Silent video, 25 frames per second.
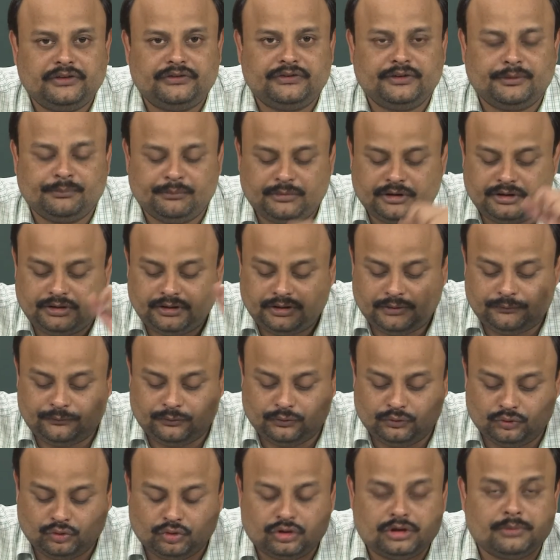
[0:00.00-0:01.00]
number, if
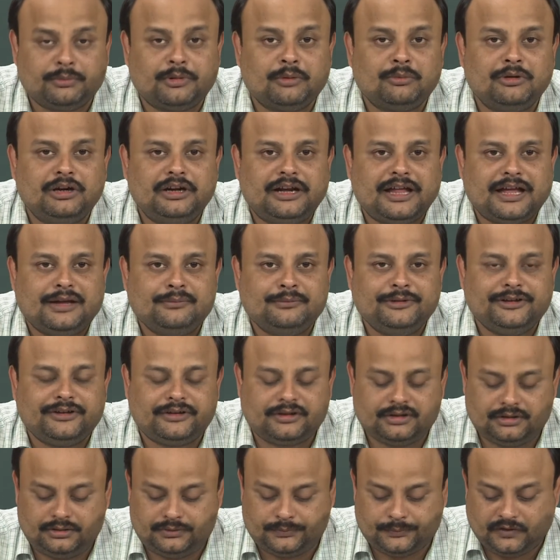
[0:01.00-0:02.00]
you know the bubble
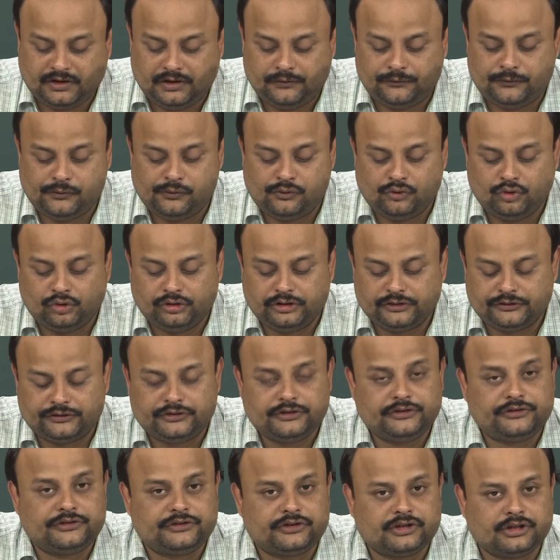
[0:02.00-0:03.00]
diameter, if you know the
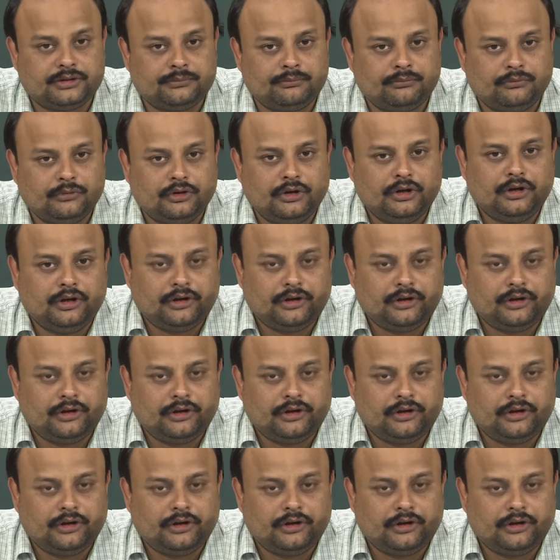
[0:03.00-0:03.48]
system,